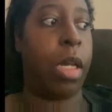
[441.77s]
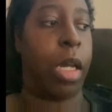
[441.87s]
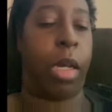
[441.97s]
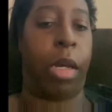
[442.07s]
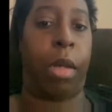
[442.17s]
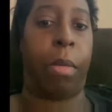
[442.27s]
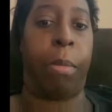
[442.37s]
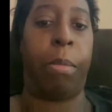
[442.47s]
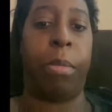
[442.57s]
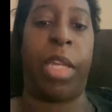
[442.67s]

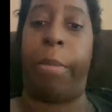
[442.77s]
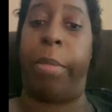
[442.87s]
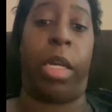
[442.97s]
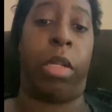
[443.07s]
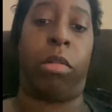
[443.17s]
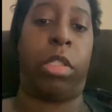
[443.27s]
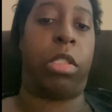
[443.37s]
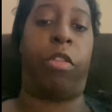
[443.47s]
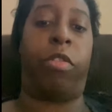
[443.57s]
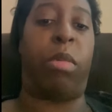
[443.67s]
That man don't
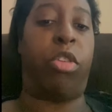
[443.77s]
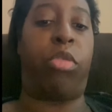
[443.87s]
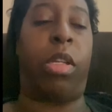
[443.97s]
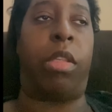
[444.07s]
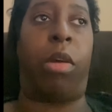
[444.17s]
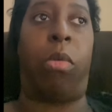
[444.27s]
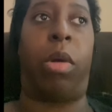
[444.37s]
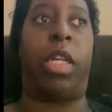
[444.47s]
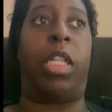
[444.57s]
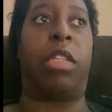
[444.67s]
deserve to be treated that
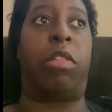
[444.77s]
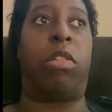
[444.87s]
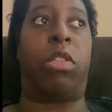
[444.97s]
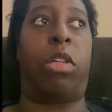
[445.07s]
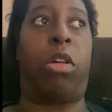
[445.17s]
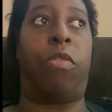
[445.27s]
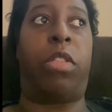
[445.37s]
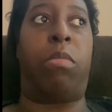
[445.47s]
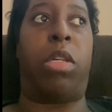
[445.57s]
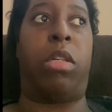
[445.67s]
way. He doesn't deserve
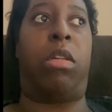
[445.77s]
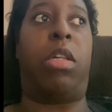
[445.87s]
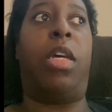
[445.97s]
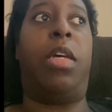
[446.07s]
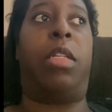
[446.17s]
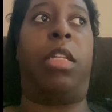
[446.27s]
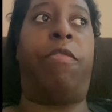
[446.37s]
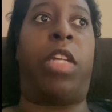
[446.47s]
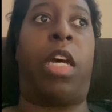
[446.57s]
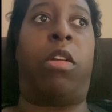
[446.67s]
to be
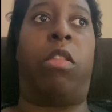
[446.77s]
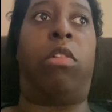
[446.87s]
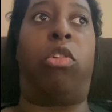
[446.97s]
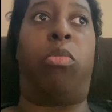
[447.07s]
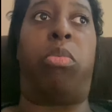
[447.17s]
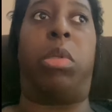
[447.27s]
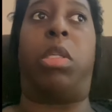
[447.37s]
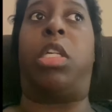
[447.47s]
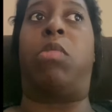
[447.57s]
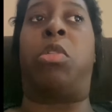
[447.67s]
left out of the loop when
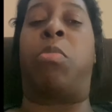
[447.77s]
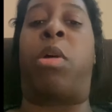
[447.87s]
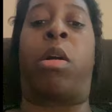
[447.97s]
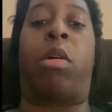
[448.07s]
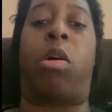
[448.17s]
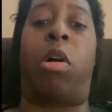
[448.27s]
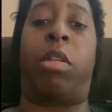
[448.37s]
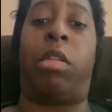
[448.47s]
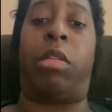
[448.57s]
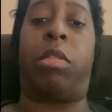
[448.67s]
he was a part of
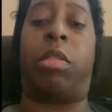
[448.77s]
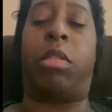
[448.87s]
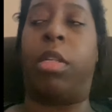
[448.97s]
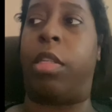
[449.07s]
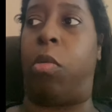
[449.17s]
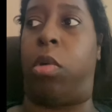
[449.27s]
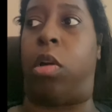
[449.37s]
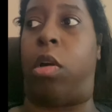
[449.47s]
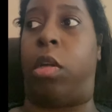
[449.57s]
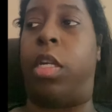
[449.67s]
all of this that went
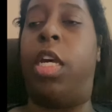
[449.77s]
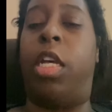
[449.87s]
on.